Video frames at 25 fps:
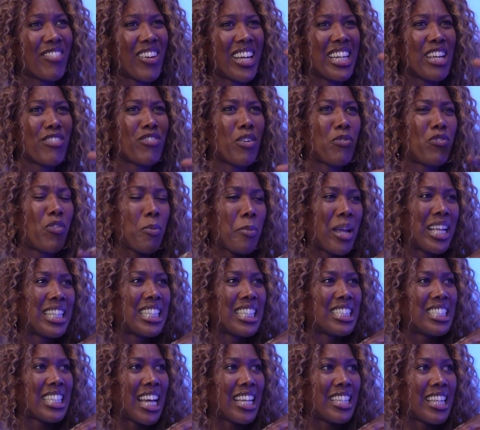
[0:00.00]
And even for me
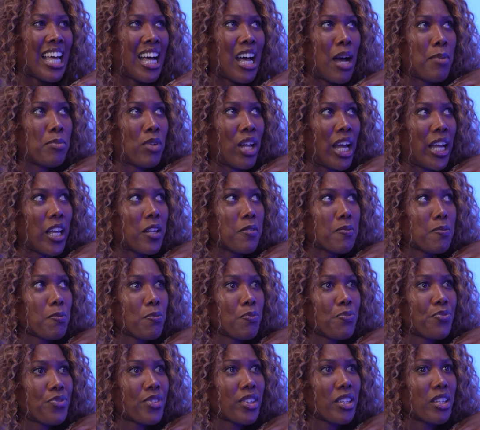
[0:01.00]
to say that, I'm like,
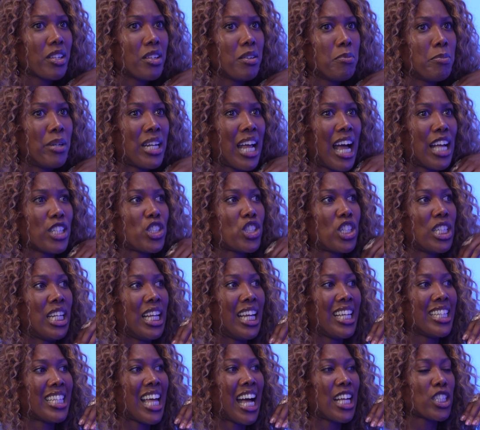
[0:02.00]
but
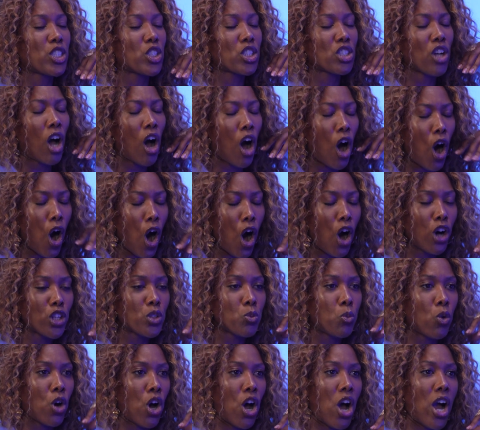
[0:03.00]
actually that's
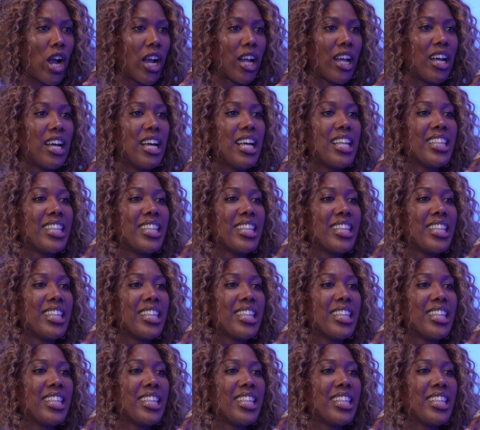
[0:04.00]
hard work.